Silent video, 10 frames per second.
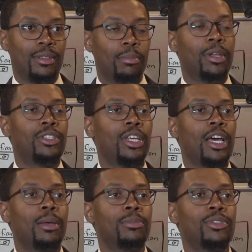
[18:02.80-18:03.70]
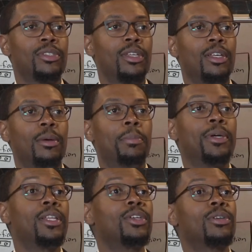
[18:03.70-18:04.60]
many times
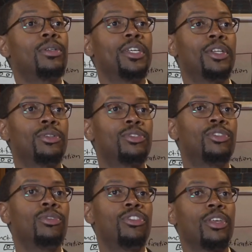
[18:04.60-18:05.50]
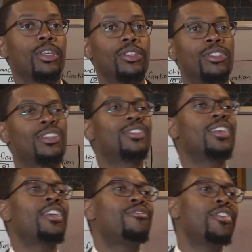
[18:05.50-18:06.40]
political leaders do things to
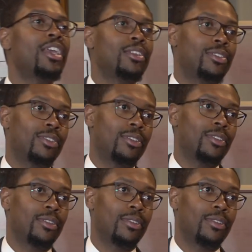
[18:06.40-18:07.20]
save face.